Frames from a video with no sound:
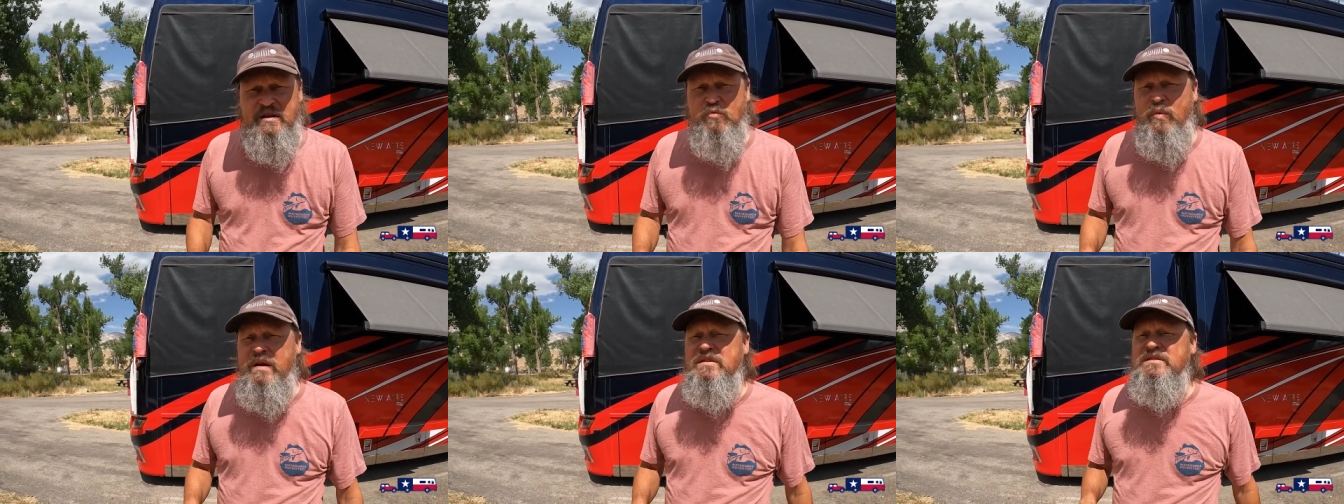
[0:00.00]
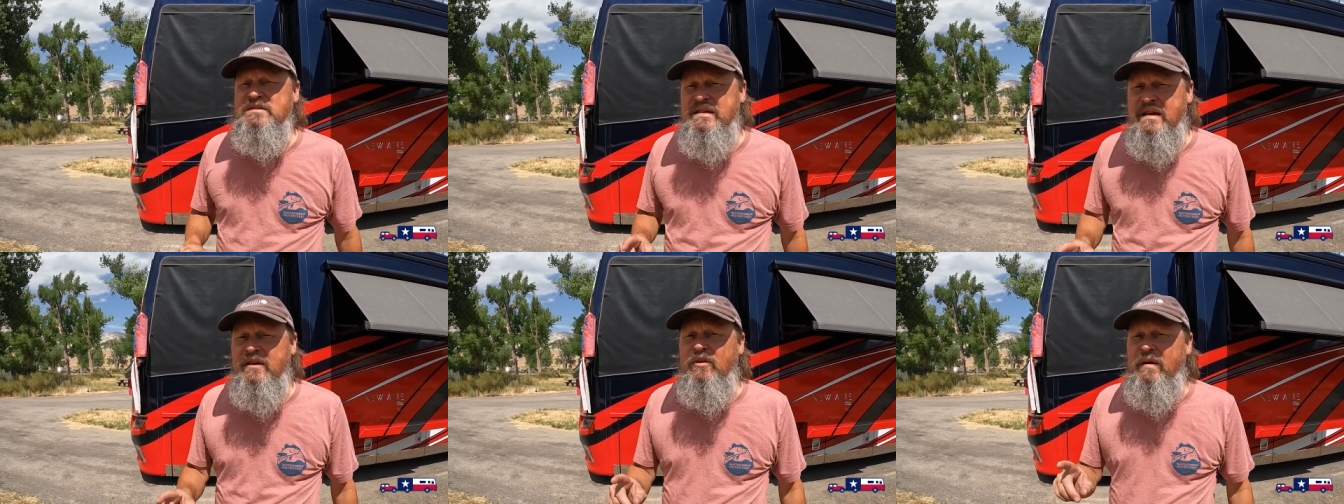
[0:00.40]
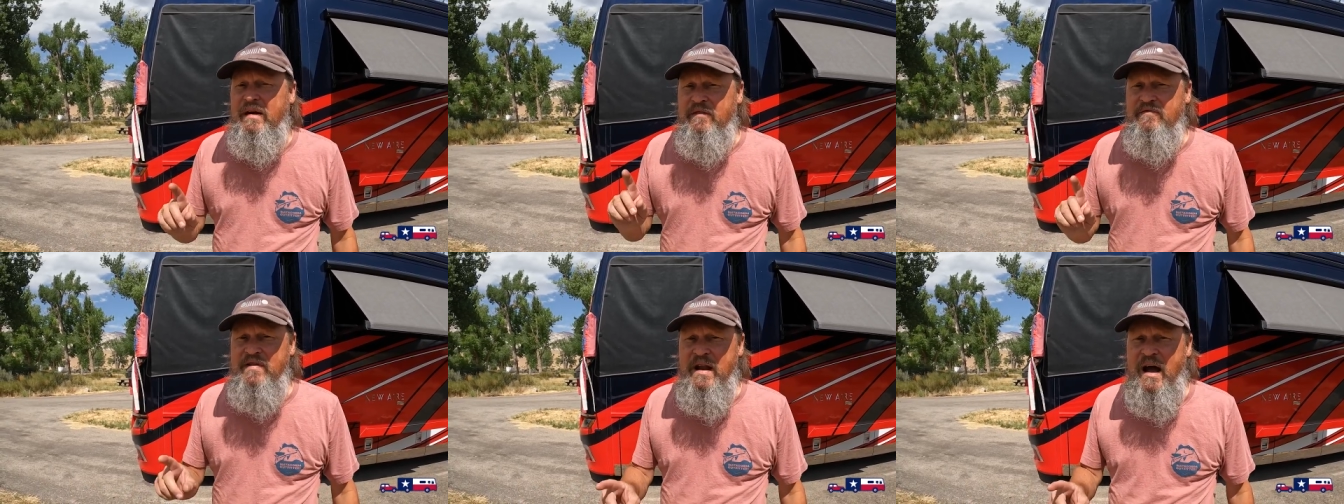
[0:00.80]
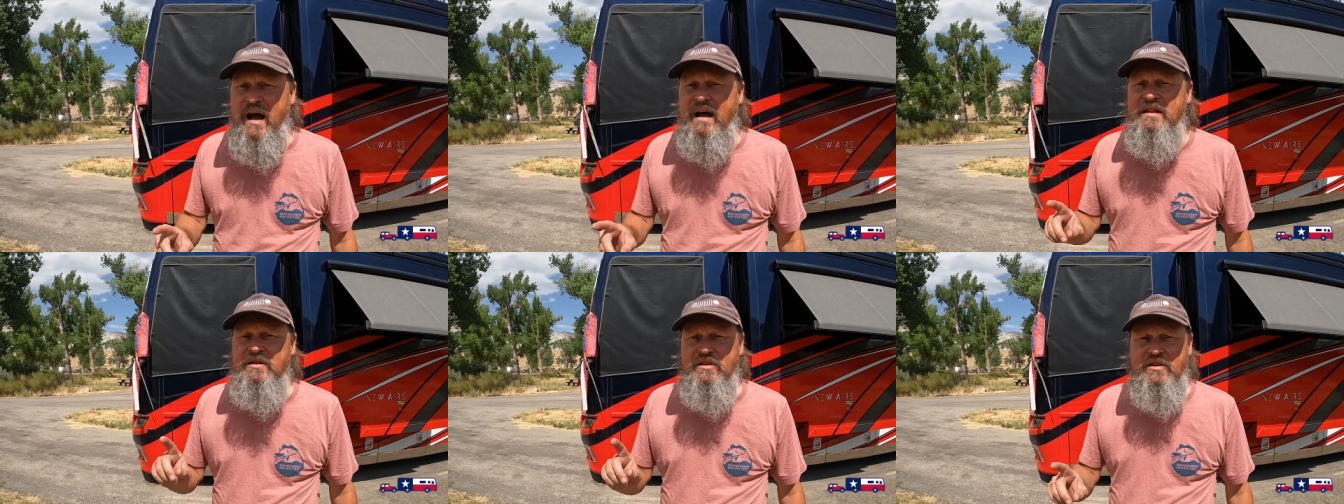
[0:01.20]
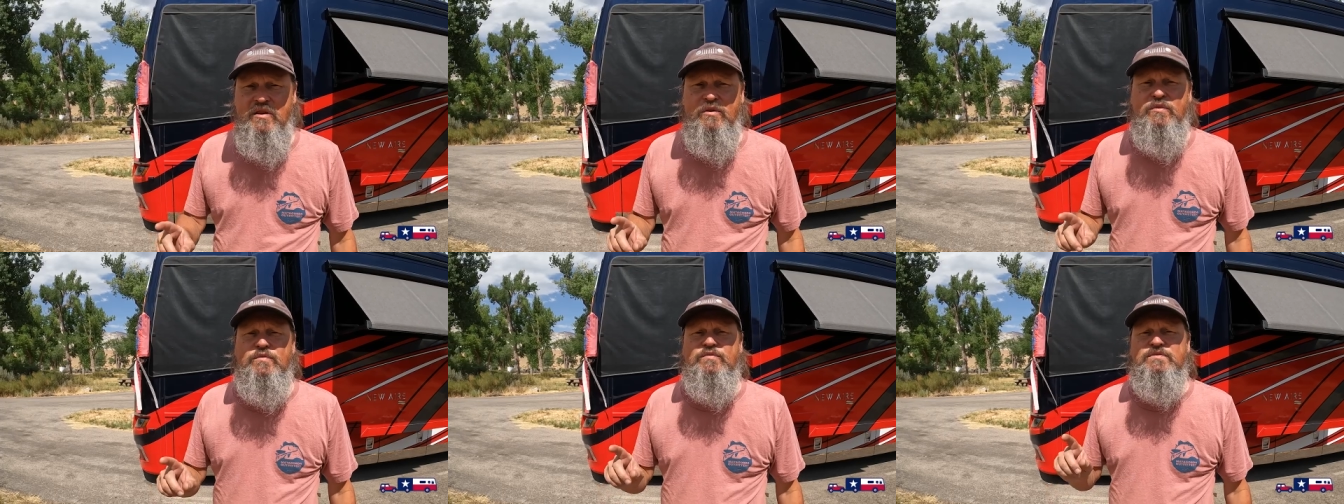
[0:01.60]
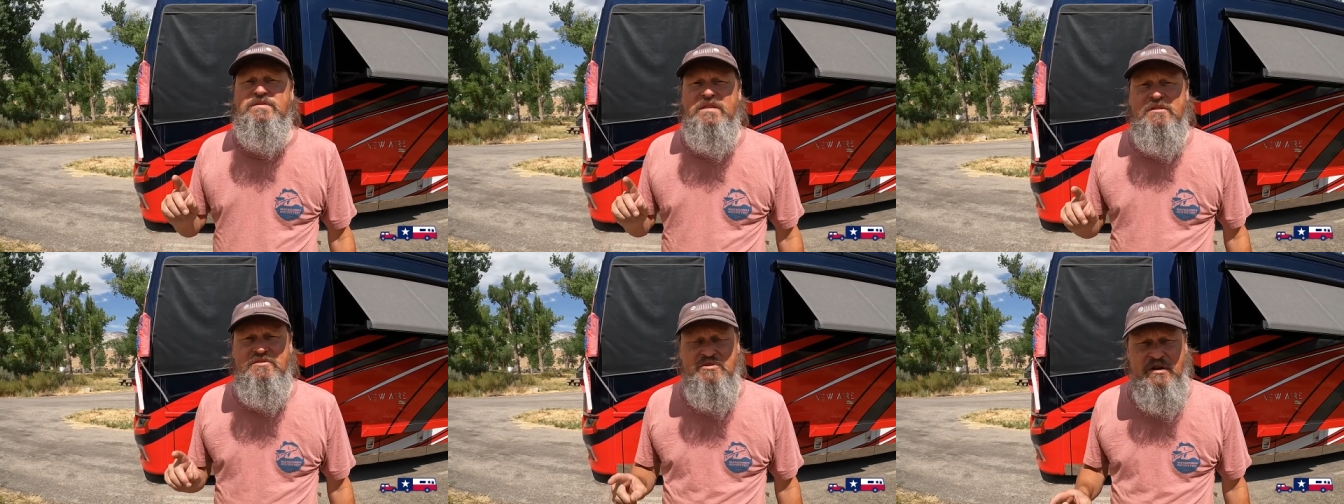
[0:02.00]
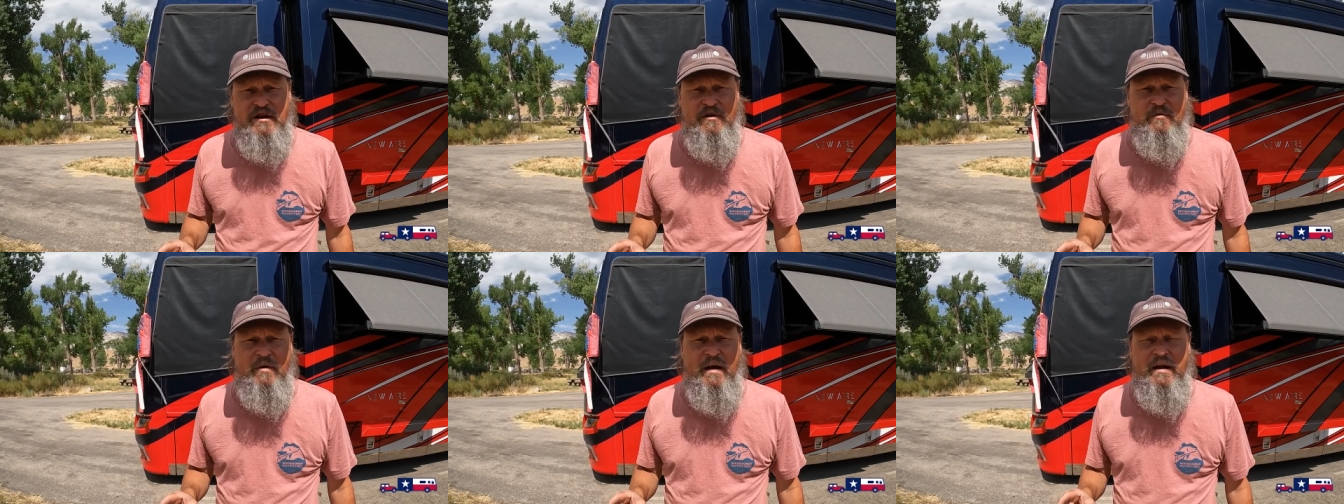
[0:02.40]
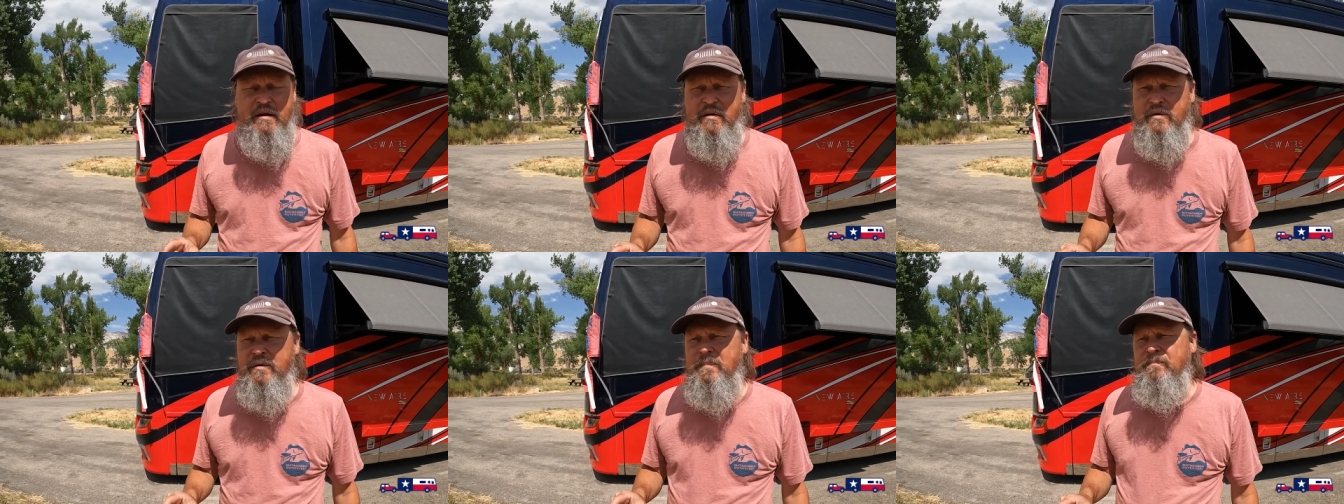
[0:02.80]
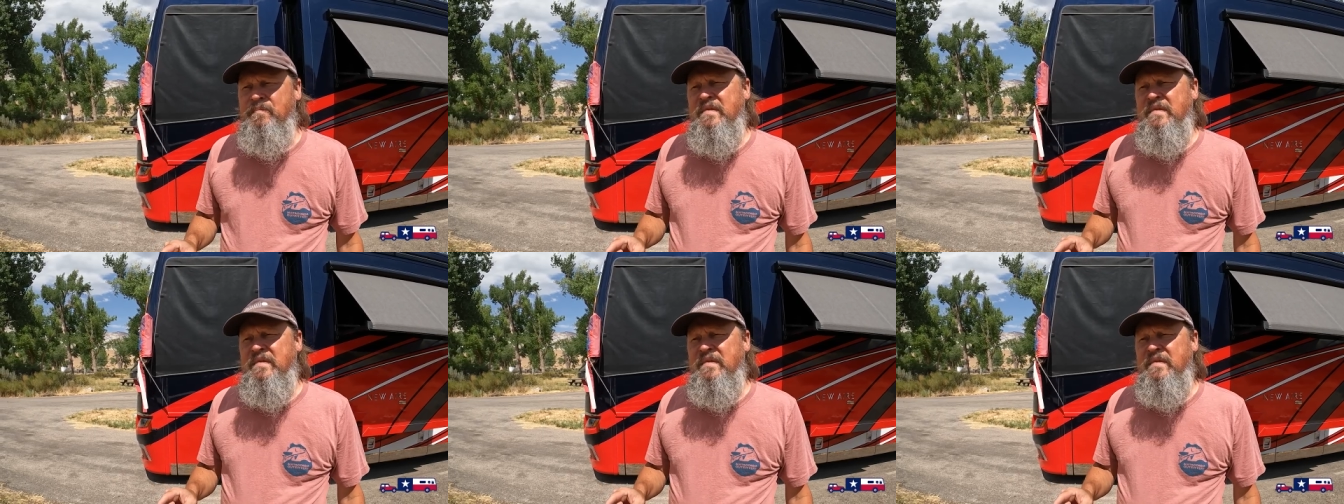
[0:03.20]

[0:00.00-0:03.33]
We still have not used the generator